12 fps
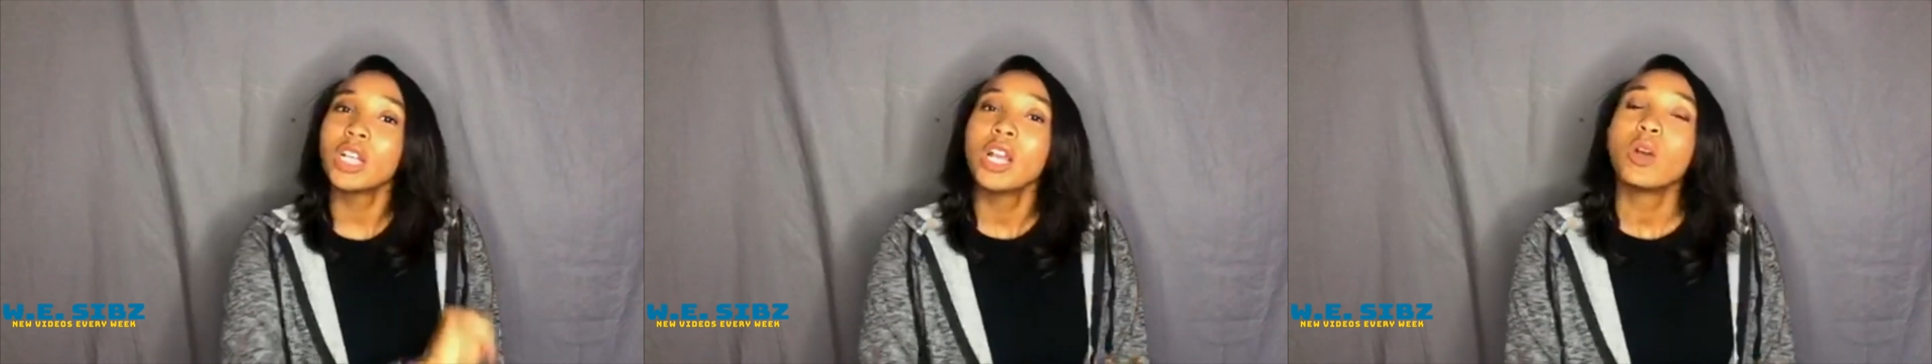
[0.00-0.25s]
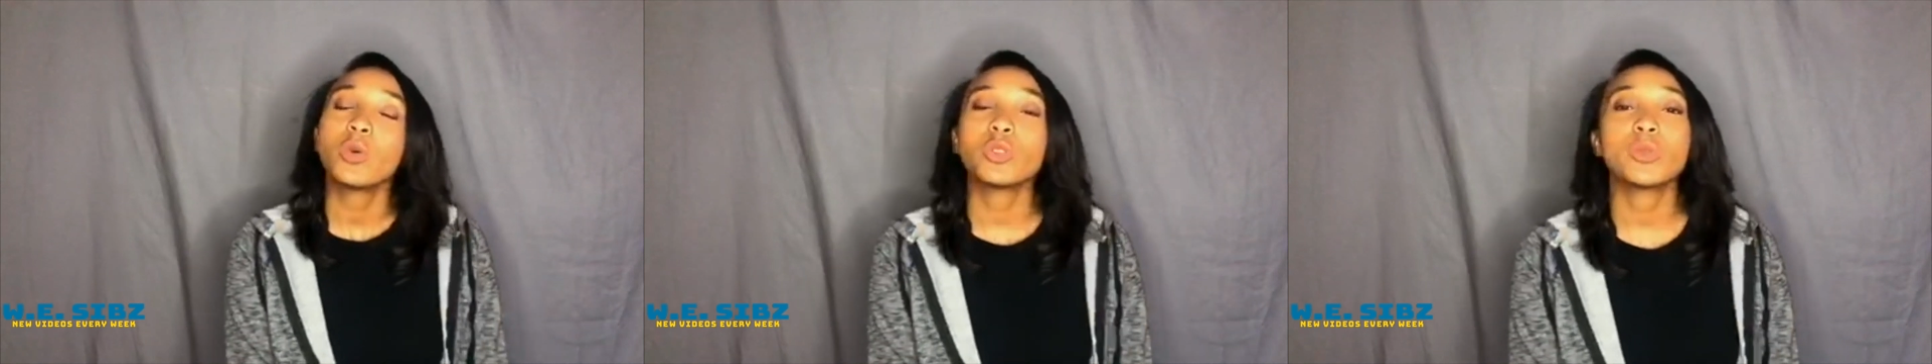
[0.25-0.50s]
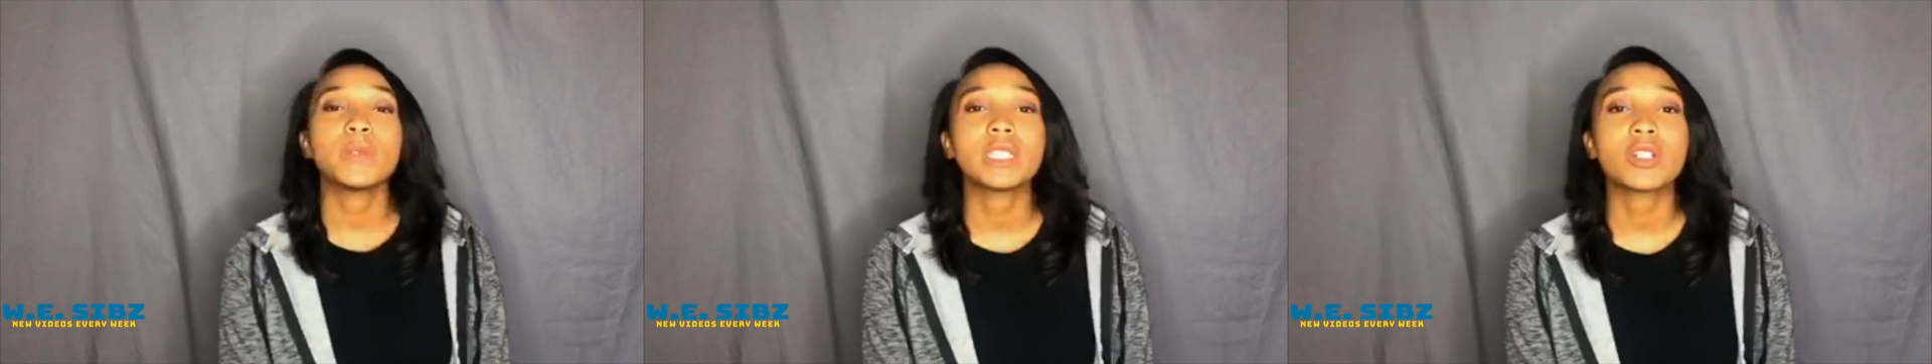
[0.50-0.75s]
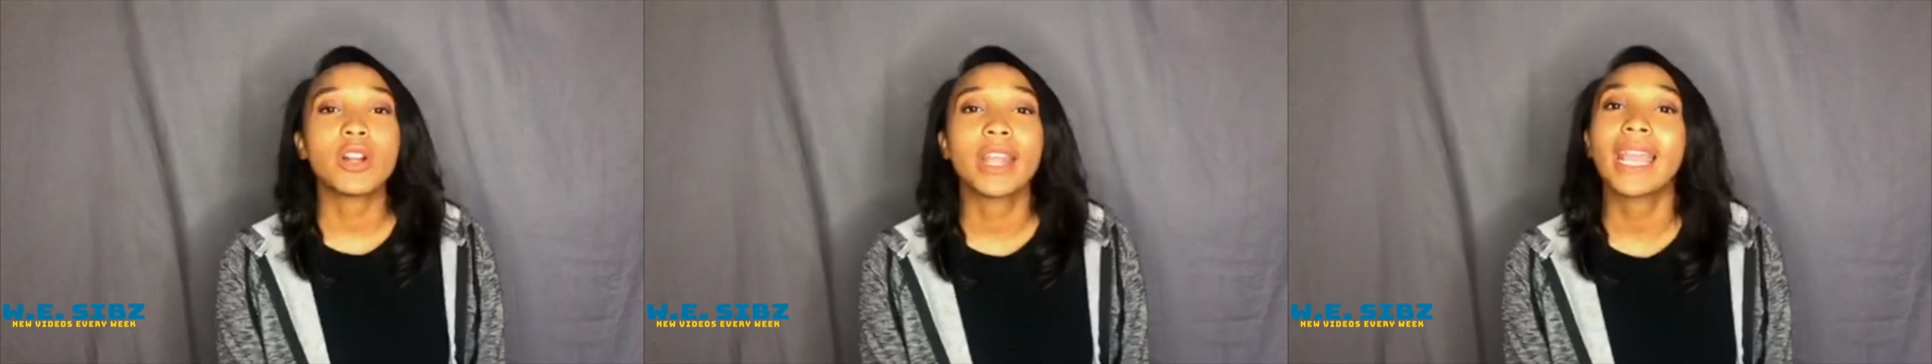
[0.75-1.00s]
which will be
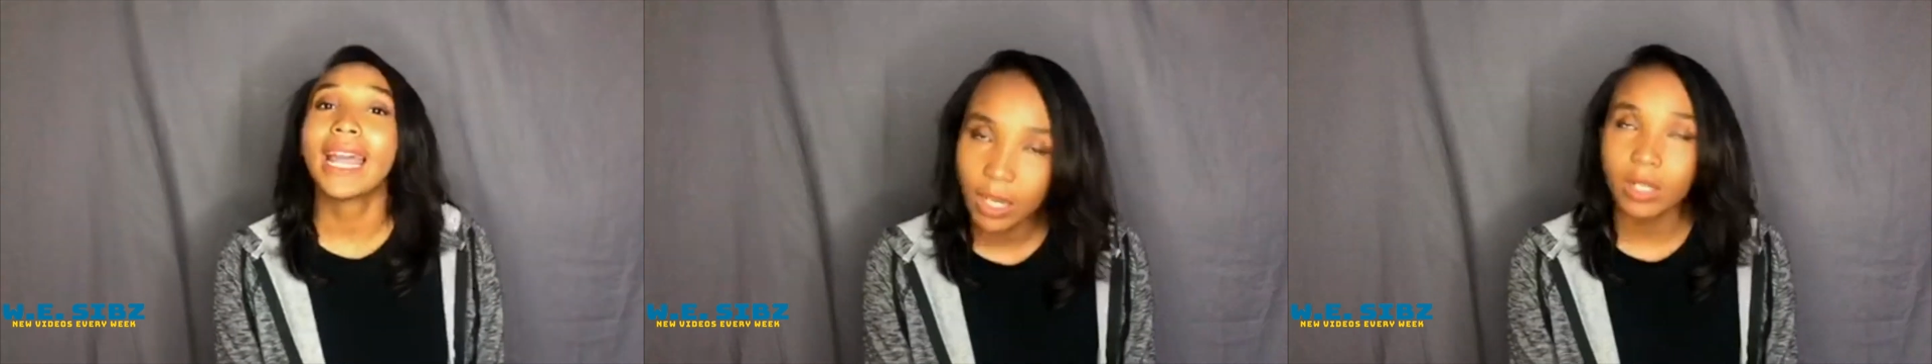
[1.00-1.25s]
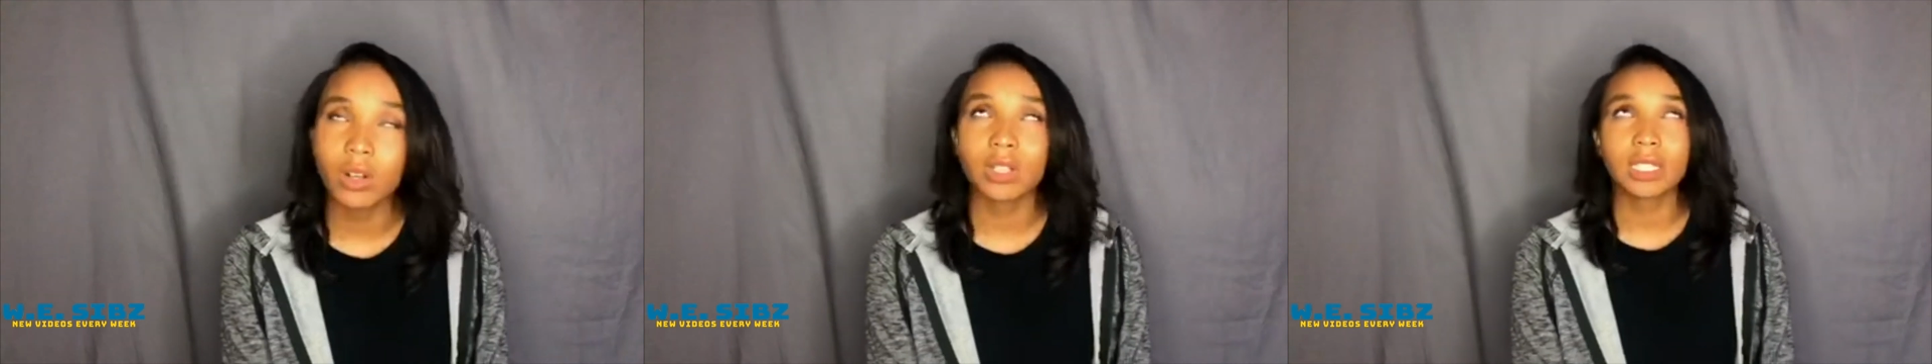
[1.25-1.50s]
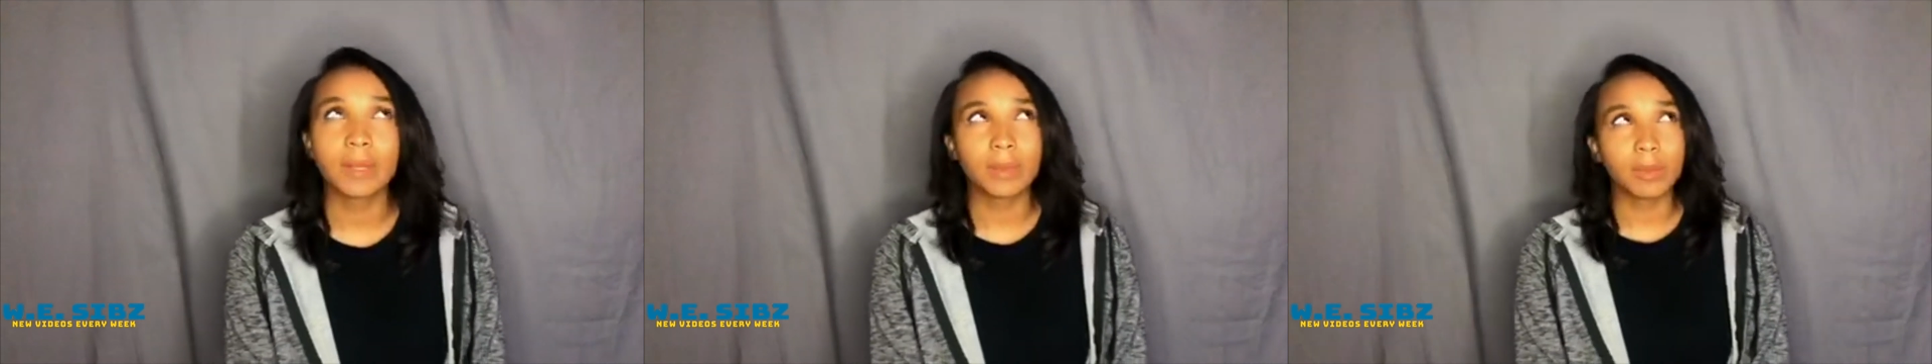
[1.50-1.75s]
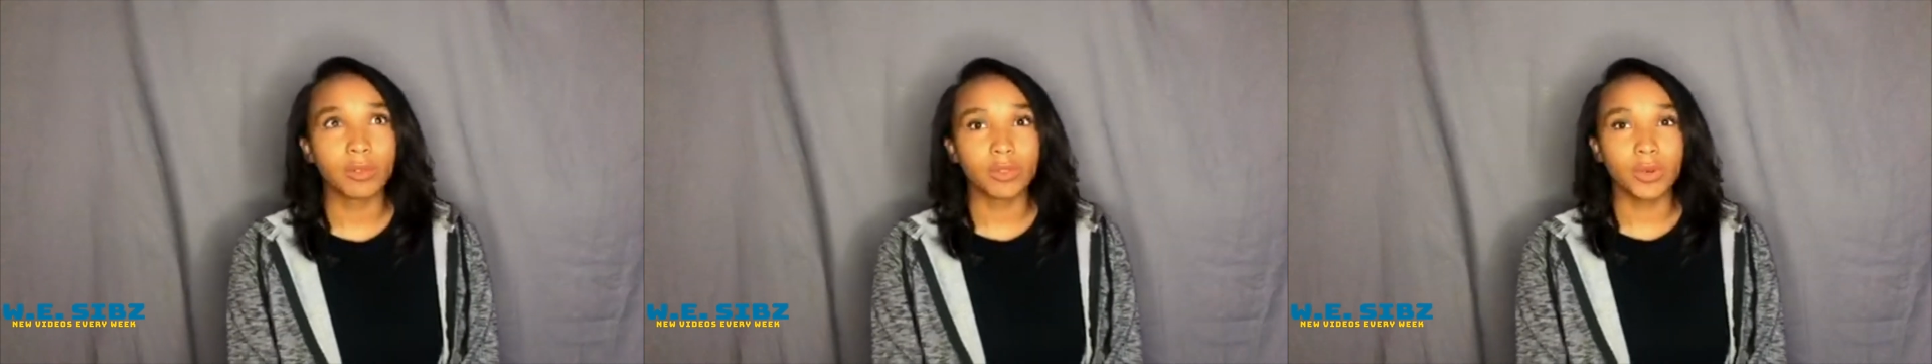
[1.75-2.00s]
starting on
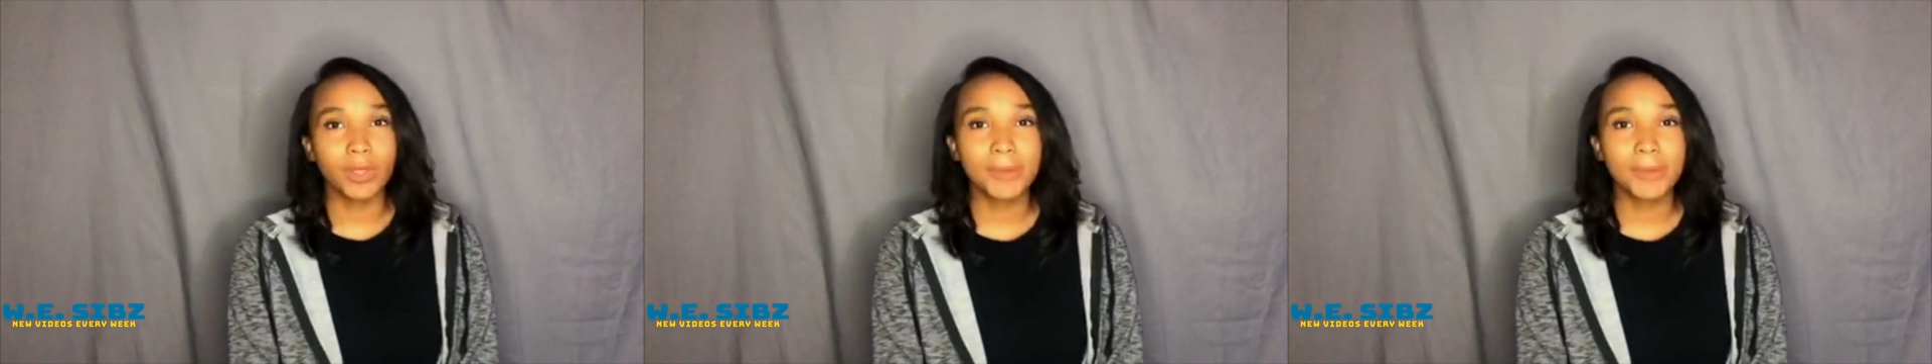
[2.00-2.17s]
September 4th.